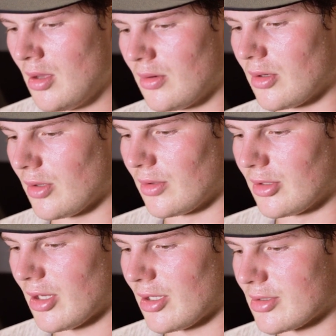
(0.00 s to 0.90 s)
We got one
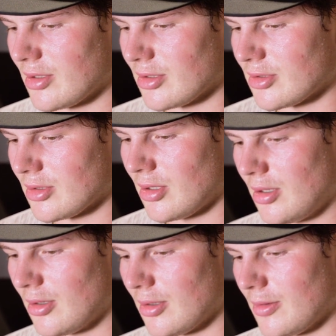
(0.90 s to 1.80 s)
task, and that's
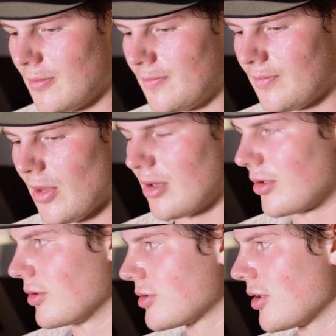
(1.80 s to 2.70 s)

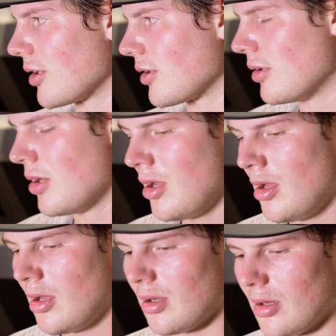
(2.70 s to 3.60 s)
ending this thing
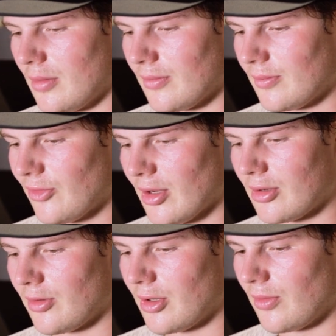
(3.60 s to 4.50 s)
and
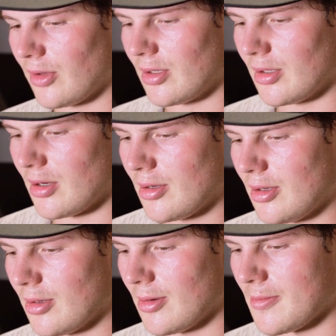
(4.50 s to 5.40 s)
finding a way to win.
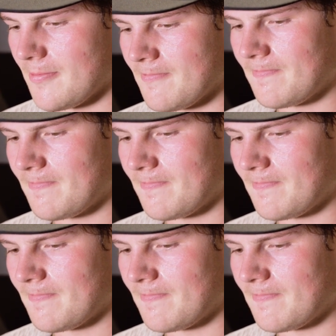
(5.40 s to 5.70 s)
And